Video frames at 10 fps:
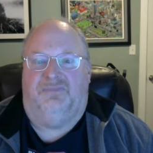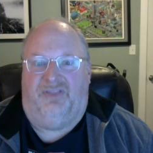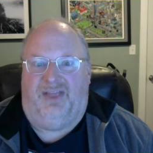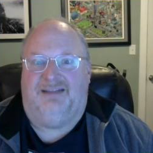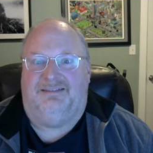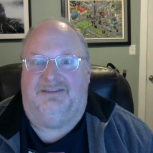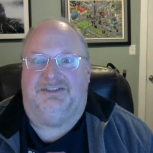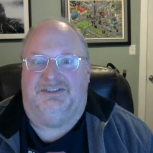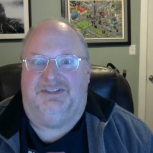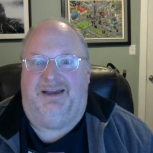That sounds
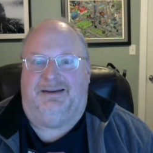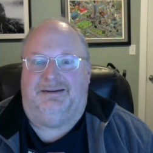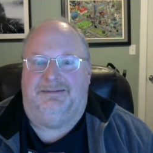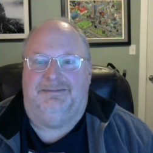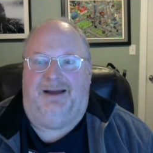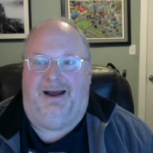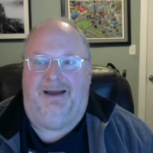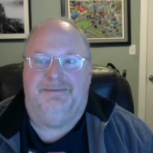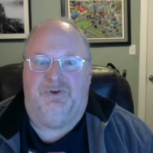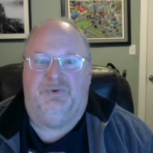exciting.
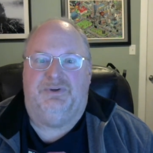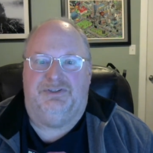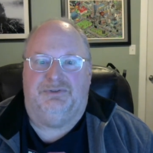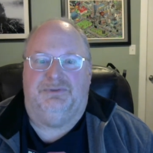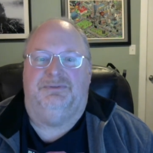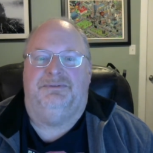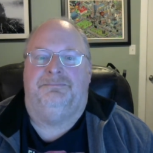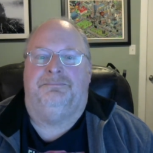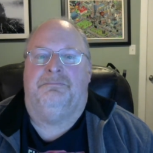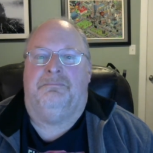I'm going to
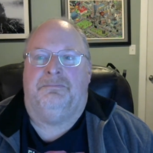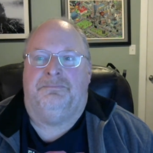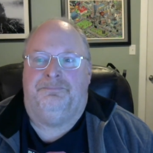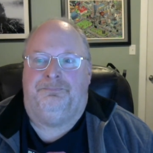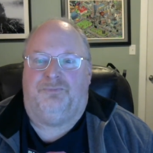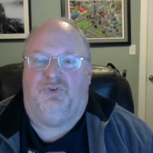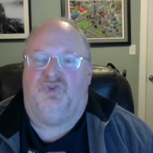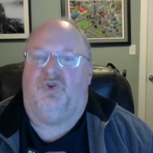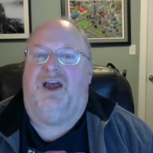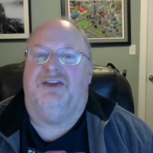
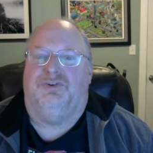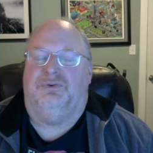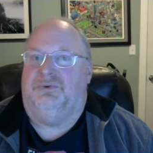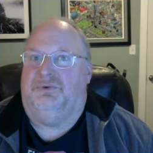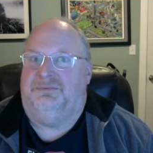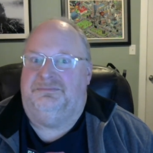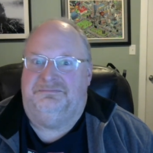try to,